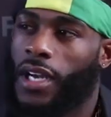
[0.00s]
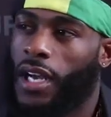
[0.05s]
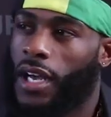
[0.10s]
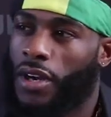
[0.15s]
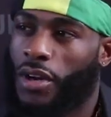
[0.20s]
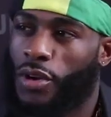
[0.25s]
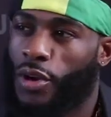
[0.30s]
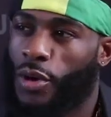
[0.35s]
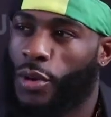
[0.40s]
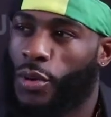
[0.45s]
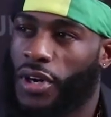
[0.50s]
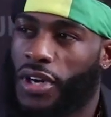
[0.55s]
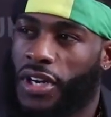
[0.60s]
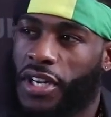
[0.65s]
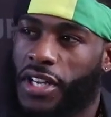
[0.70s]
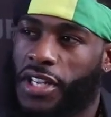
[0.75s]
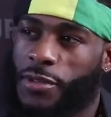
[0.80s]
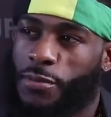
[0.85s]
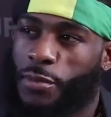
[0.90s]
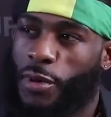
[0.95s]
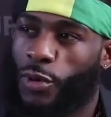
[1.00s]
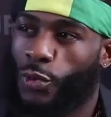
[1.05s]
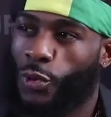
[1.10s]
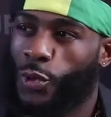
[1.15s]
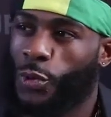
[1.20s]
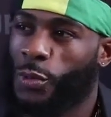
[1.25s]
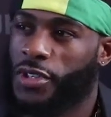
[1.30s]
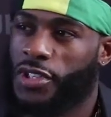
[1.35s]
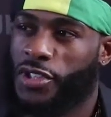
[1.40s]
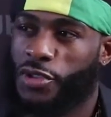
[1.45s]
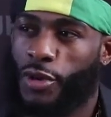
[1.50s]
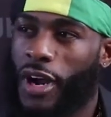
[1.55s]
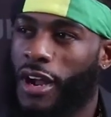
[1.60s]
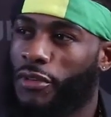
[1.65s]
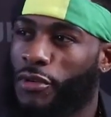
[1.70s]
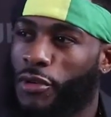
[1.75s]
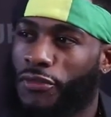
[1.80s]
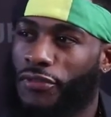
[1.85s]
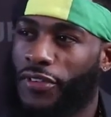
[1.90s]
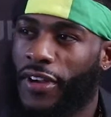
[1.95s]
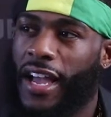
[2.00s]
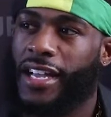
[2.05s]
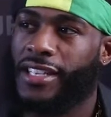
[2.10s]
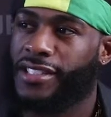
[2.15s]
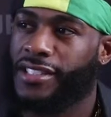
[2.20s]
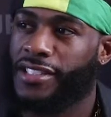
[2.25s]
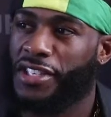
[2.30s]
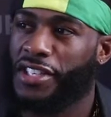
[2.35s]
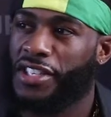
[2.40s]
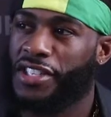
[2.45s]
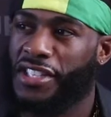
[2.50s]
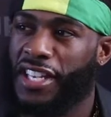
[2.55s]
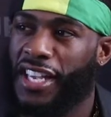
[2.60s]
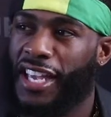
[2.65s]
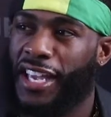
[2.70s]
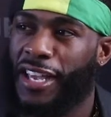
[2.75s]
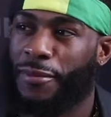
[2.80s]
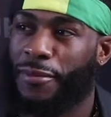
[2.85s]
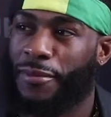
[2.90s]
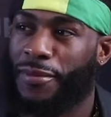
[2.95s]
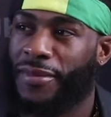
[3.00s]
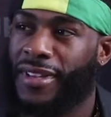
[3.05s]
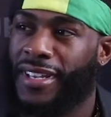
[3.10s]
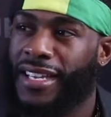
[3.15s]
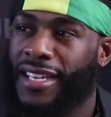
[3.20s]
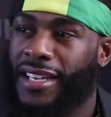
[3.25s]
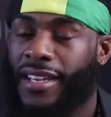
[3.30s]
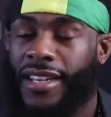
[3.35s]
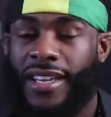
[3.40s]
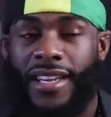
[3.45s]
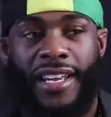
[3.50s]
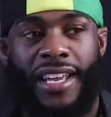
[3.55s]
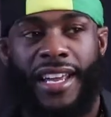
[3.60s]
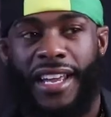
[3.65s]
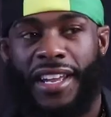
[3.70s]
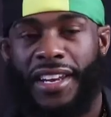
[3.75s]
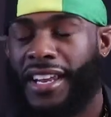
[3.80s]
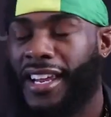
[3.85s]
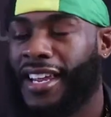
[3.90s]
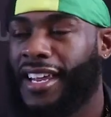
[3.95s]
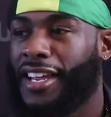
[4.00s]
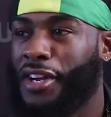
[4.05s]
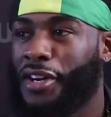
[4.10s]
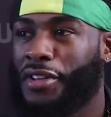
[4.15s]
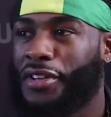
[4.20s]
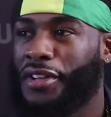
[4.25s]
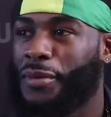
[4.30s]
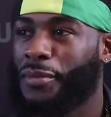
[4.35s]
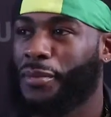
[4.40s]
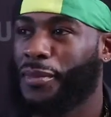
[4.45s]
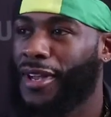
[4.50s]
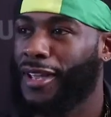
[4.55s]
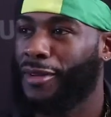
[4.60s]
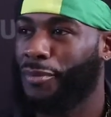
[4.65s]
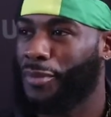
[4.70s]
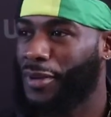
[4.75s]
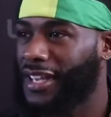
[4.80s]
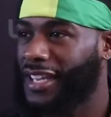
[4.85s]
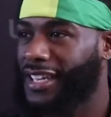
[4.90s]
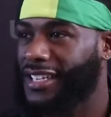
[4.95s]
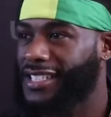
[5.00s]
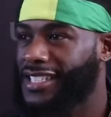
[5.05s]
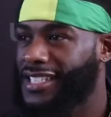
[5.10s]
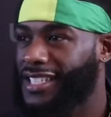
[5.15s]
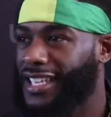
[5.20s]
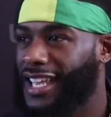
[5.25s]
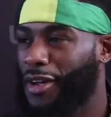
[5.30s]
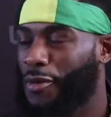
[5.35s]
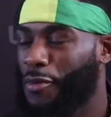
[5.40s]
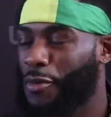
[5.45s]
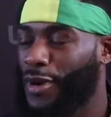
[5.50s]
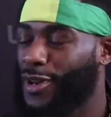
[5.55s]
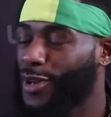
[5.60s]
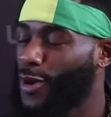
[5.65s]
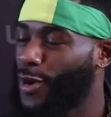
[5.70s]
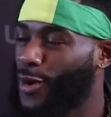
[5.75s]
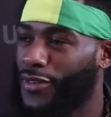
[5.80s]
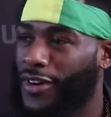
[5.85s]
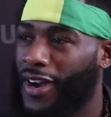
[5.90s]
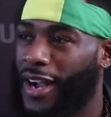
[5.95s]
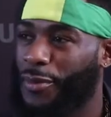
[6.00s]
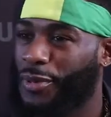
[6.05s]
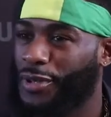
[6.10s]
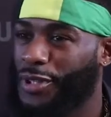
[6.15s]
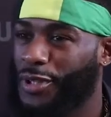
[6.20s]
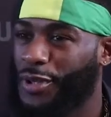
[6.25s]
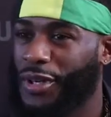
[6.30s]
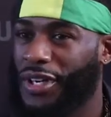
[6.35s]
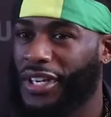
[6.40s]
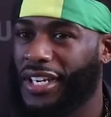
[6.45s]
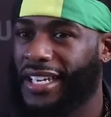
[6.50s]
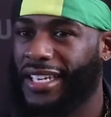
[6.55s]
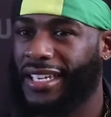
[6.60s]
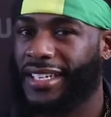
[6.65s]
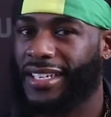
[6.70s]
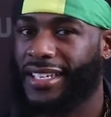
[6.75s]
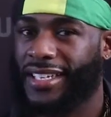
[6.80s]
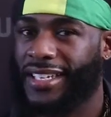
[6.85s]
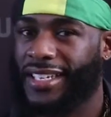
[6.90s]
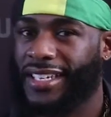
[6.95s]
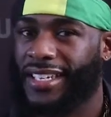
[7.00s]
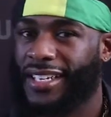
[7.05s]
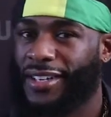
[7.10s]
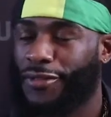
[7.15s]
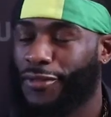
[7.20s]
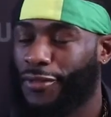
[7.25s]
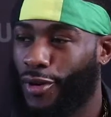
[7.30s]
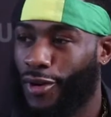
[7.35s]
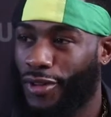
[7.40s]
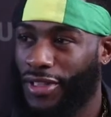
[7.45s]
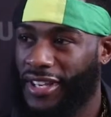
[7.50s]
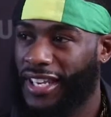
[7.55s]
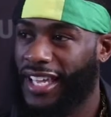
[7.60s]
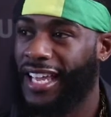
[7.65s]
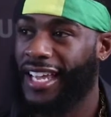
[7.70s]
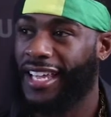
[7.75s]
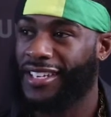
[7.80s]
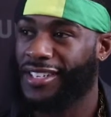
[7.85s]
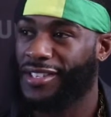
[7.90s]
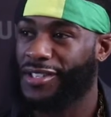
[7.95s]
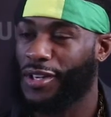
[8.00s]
I don't know what it is, but rumors travel fast in this game. And I hear there may be a slight window of opportunity for the night.